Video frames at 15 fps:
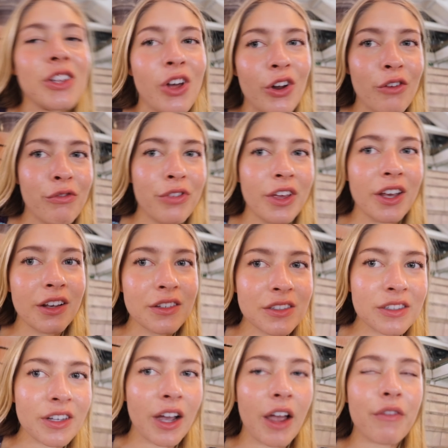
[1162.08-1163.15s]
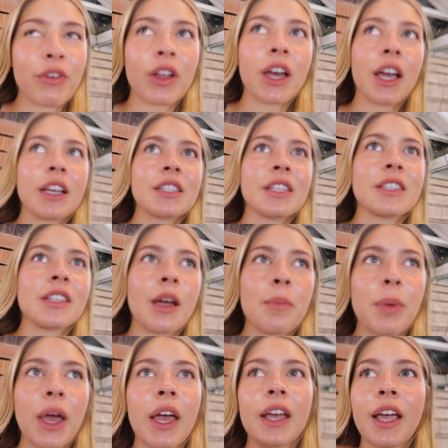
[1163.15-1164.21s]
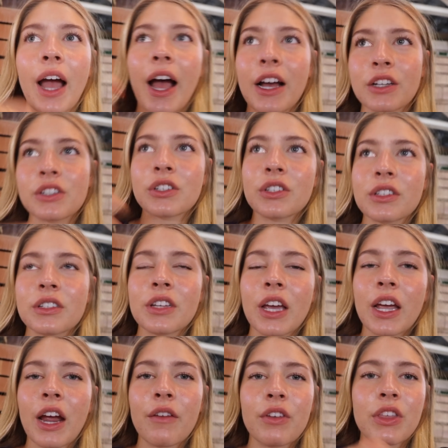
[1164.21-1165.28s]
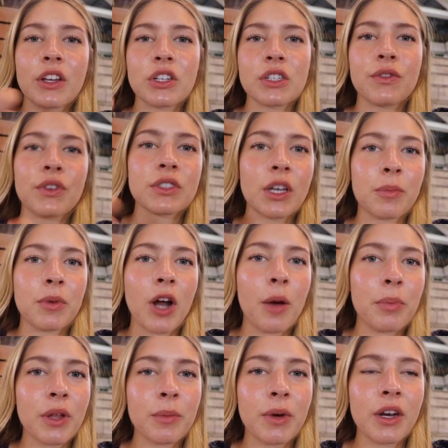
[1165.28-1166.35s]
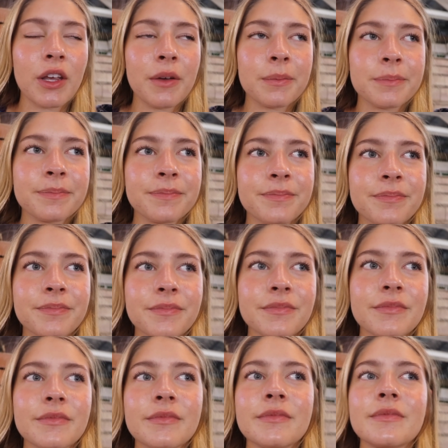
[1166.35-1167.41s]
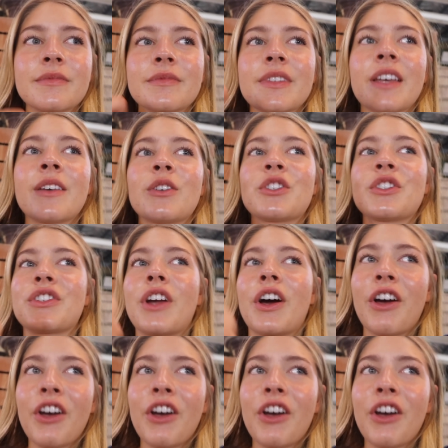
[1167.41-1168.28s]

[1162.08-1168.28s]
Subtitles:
lot of things. I feel like since I pay in cash, like everything just feels like Monopoly money. Just not